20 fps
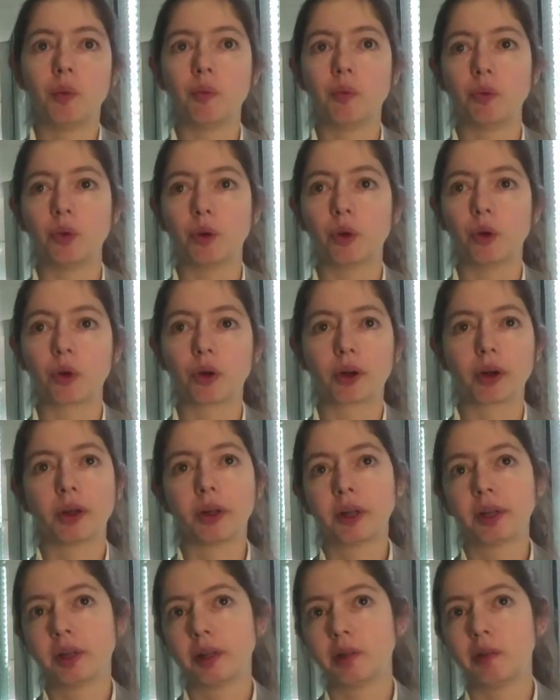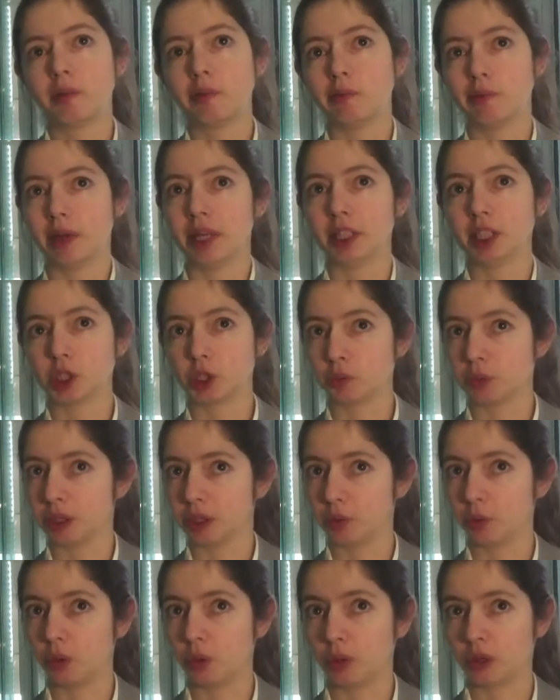more
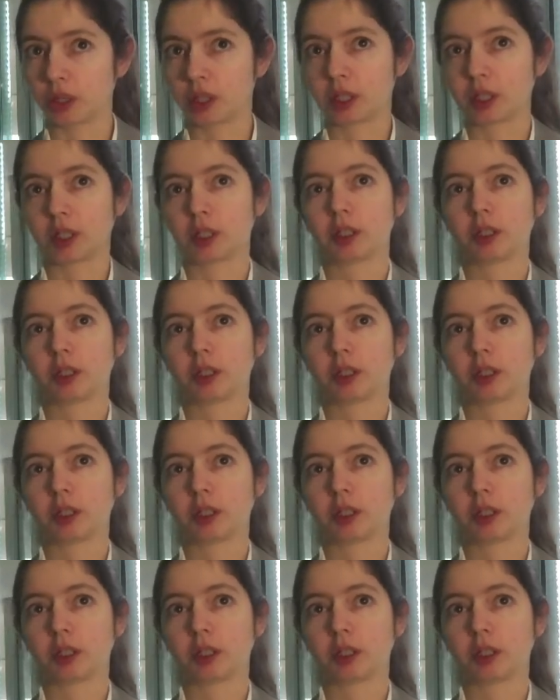management work.